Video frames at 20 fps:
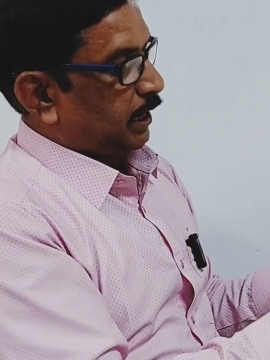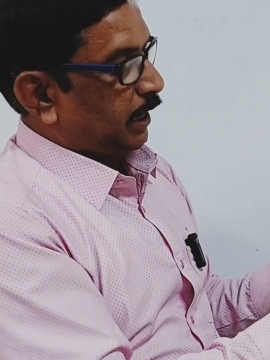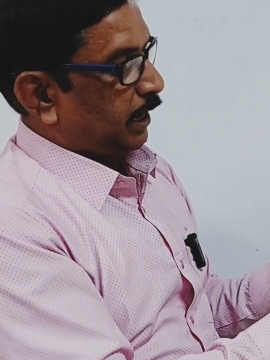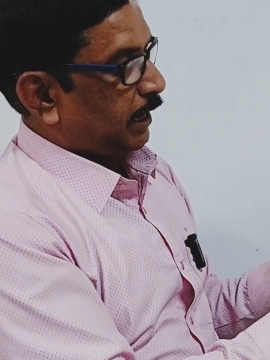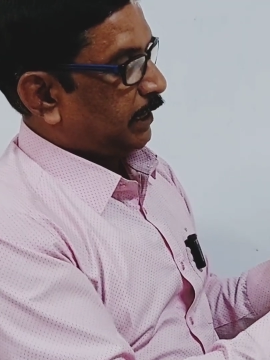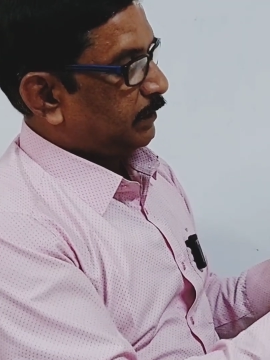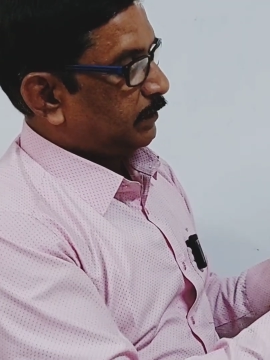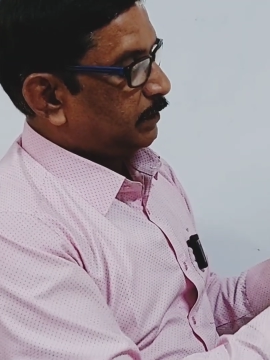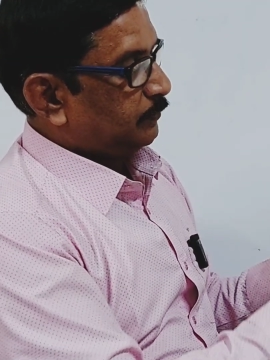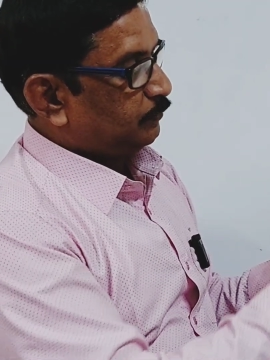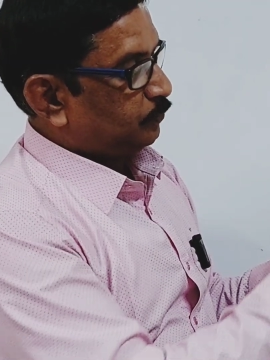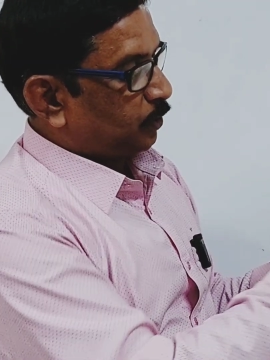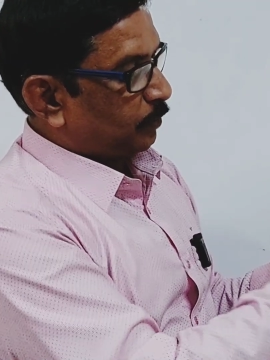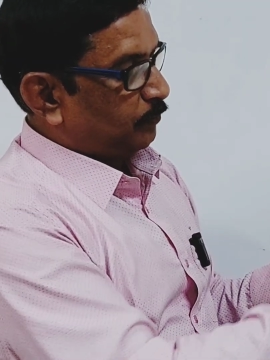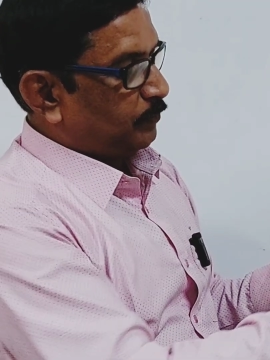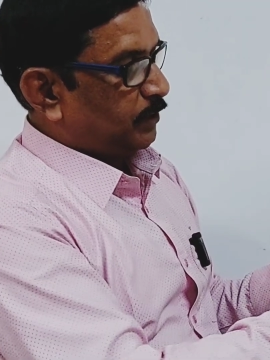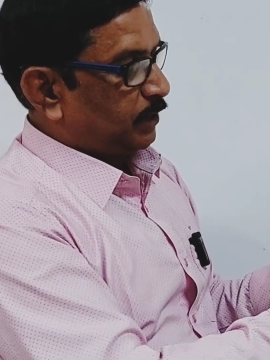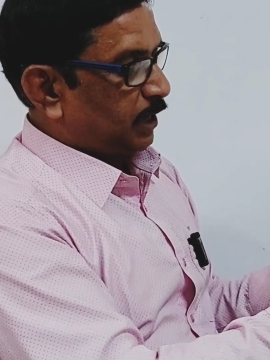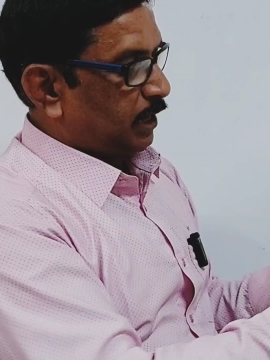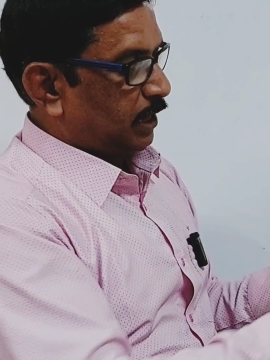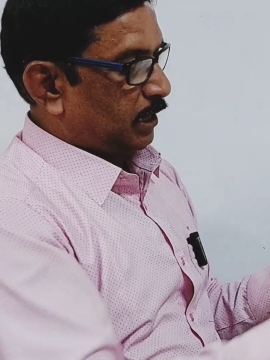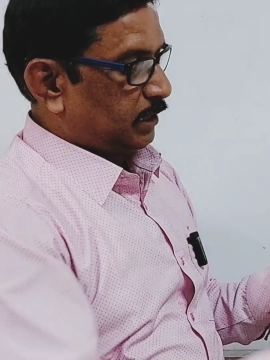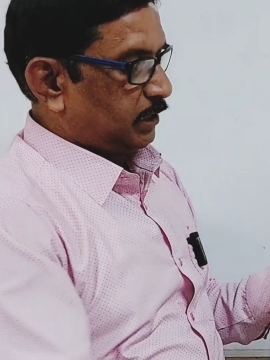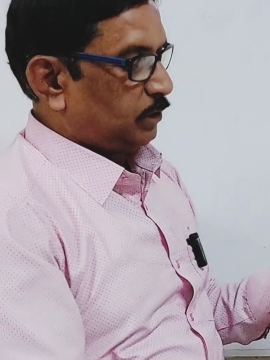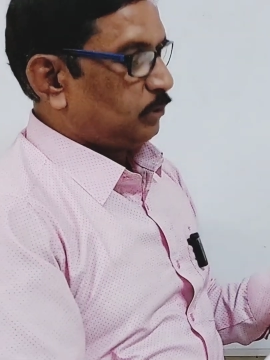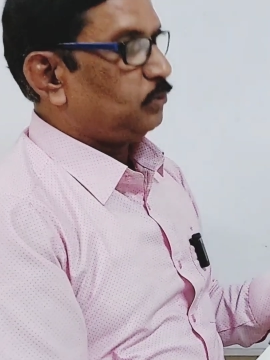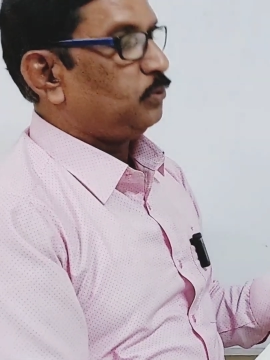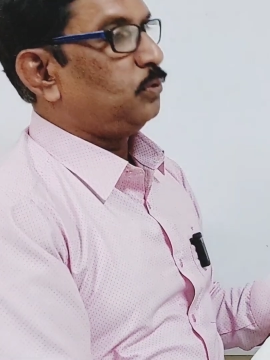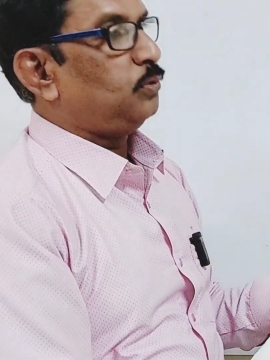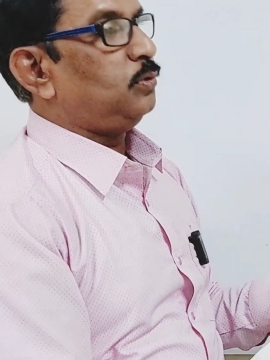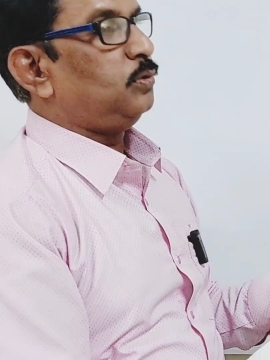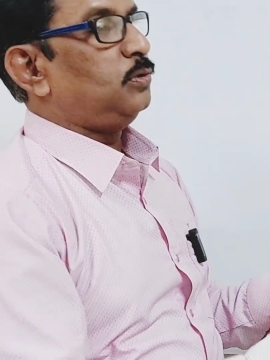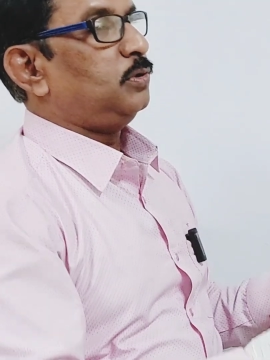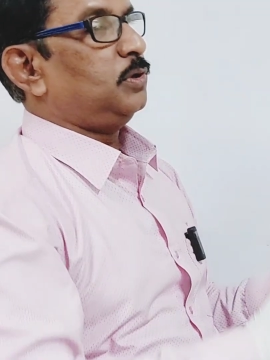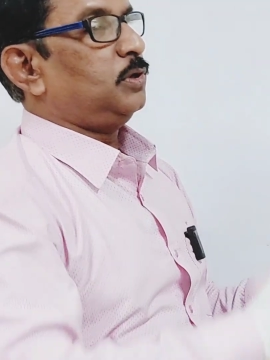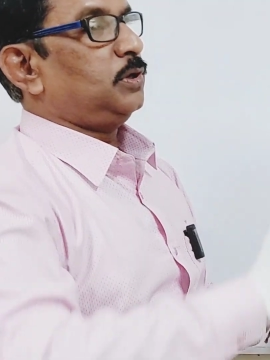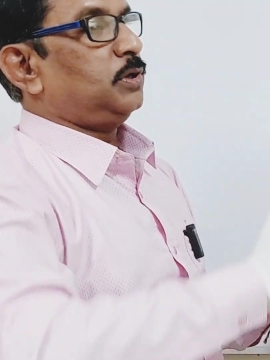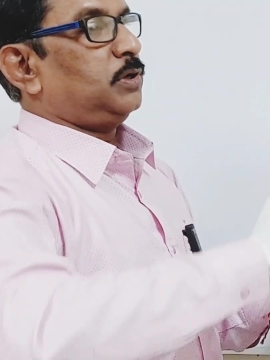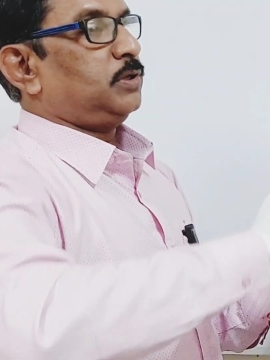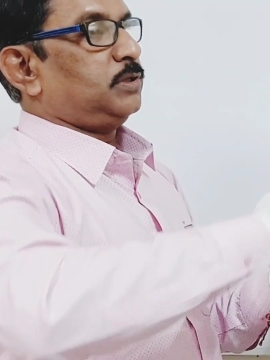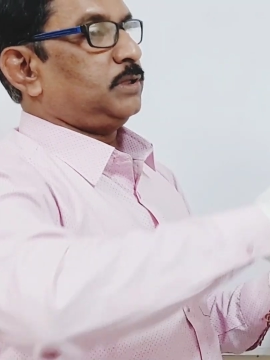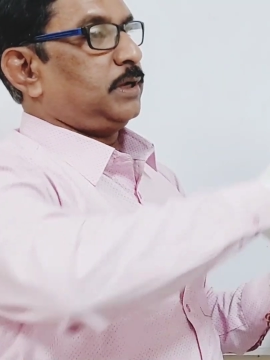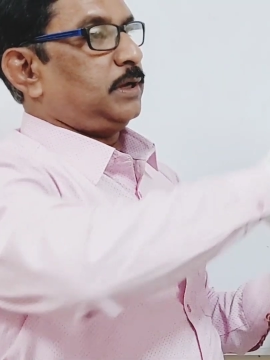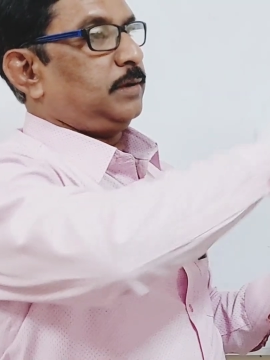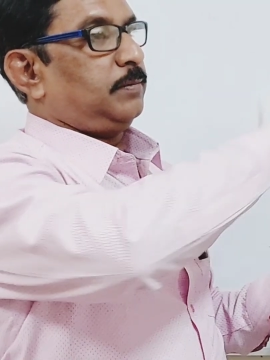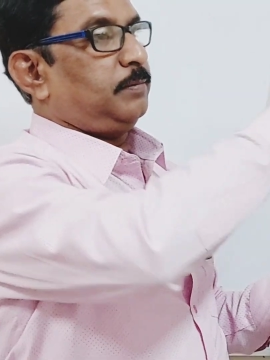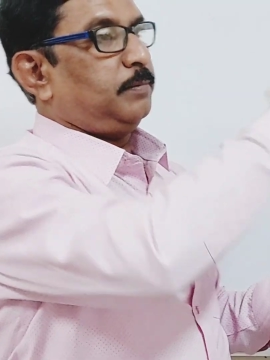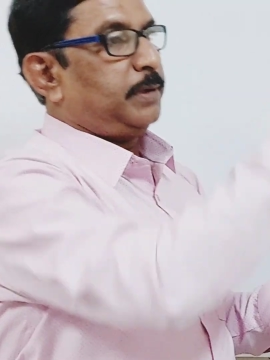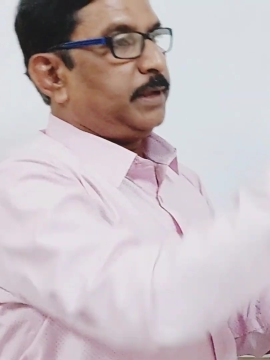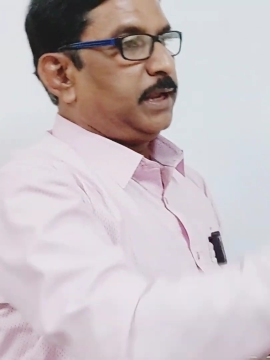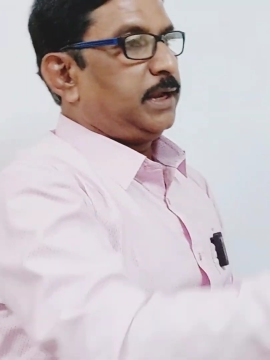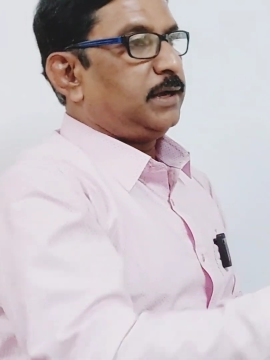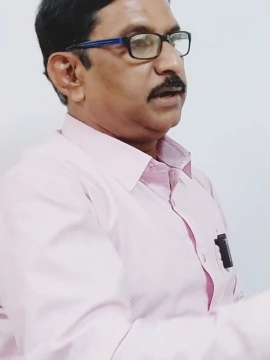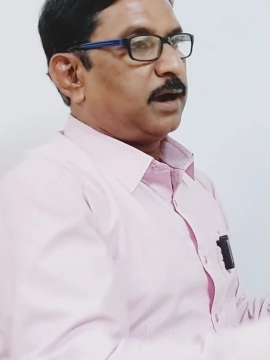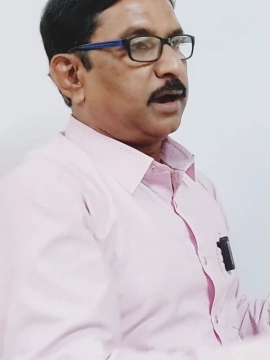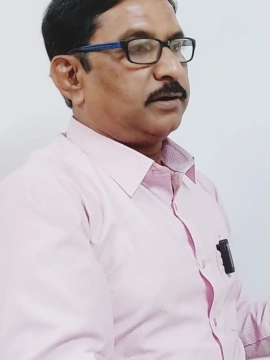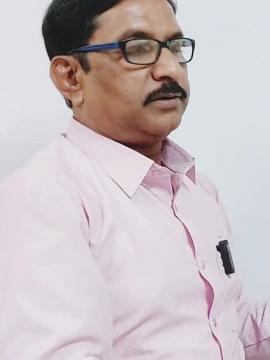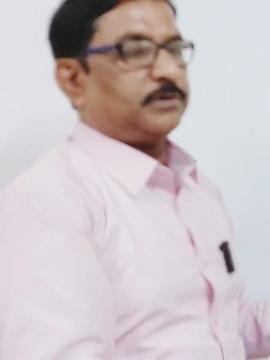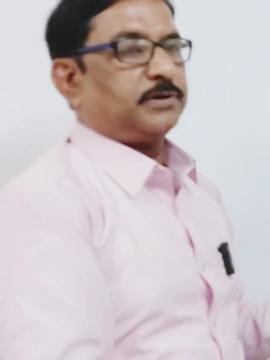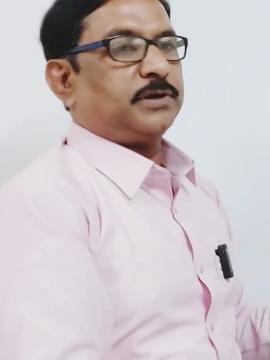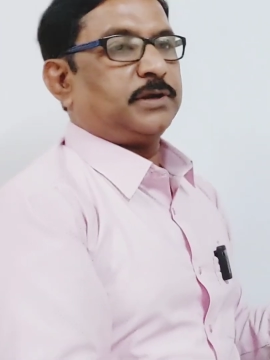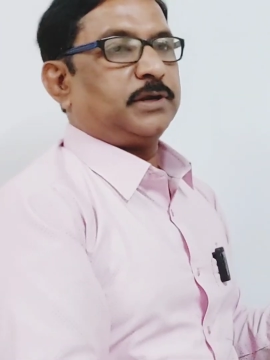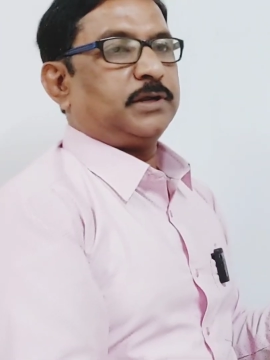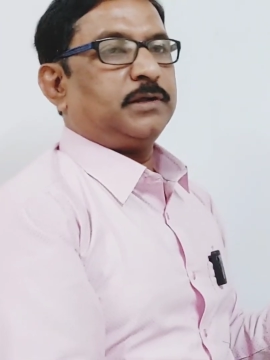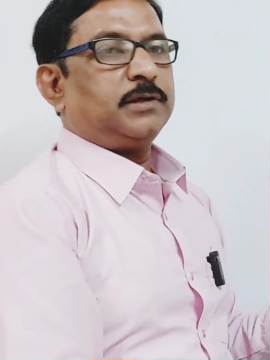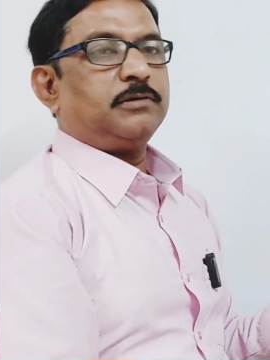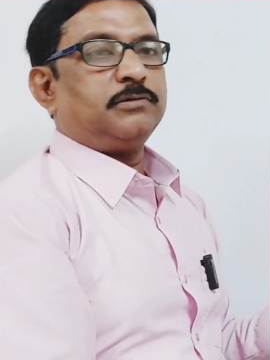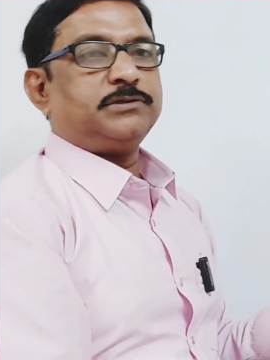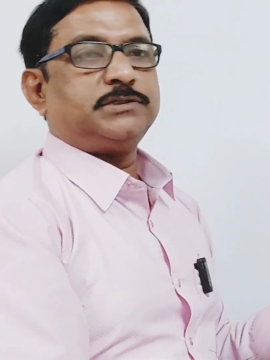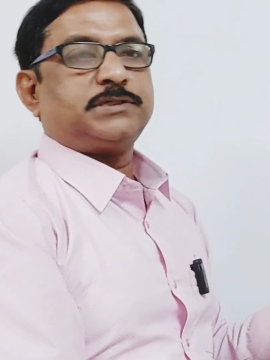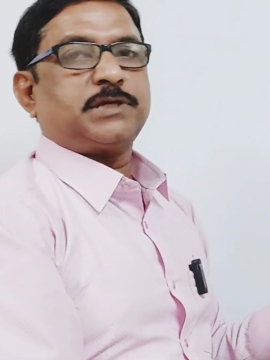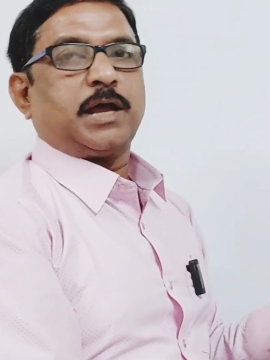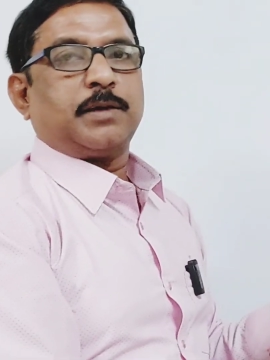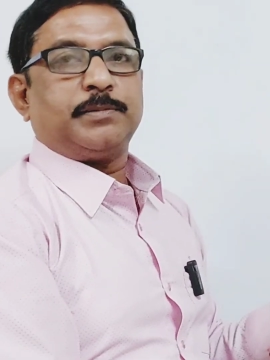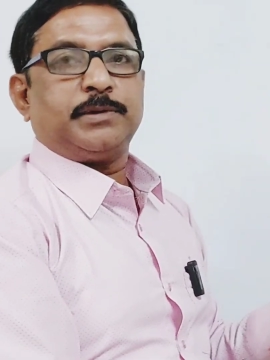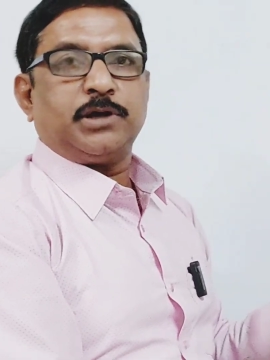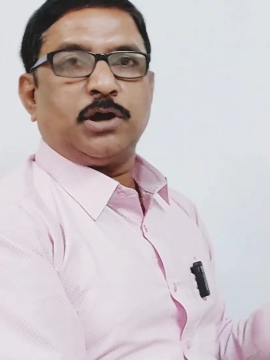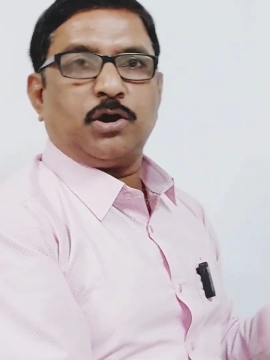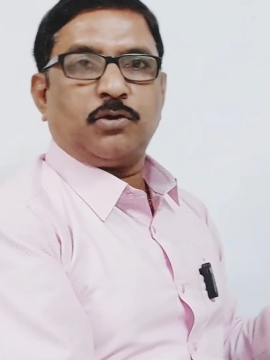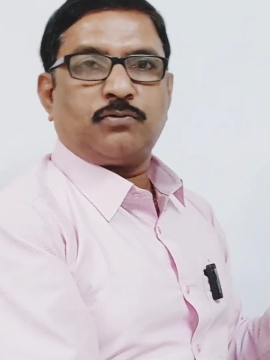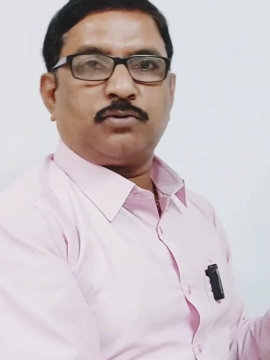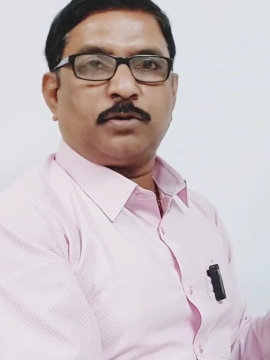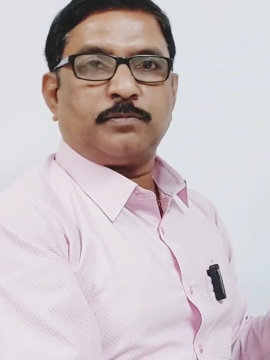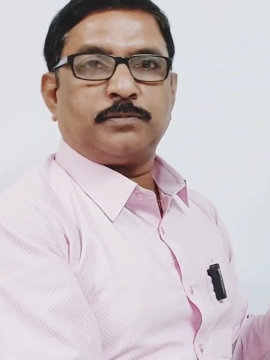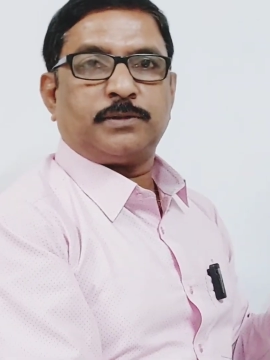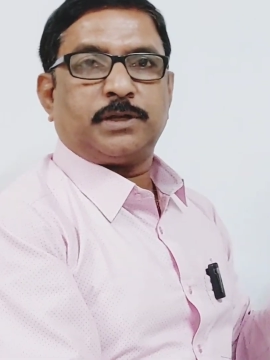And from the heart, you know, the main artery which is coming out from